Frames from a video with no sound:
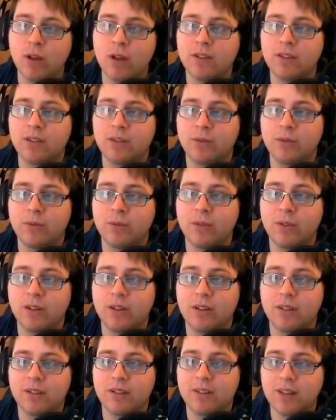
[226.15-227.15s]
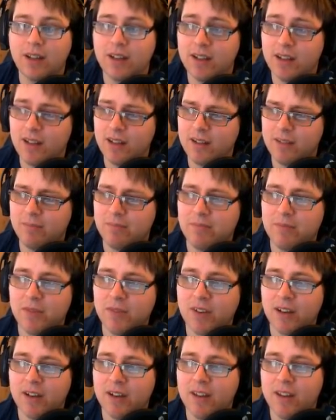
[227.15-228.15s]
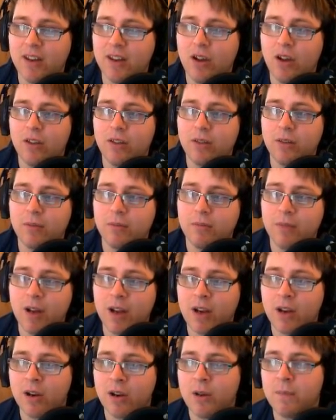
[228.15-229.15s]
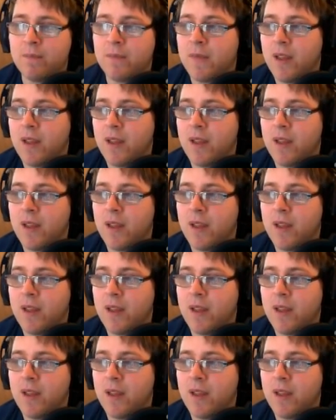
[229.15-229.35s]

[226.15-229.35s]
sunder the earth? I don't know.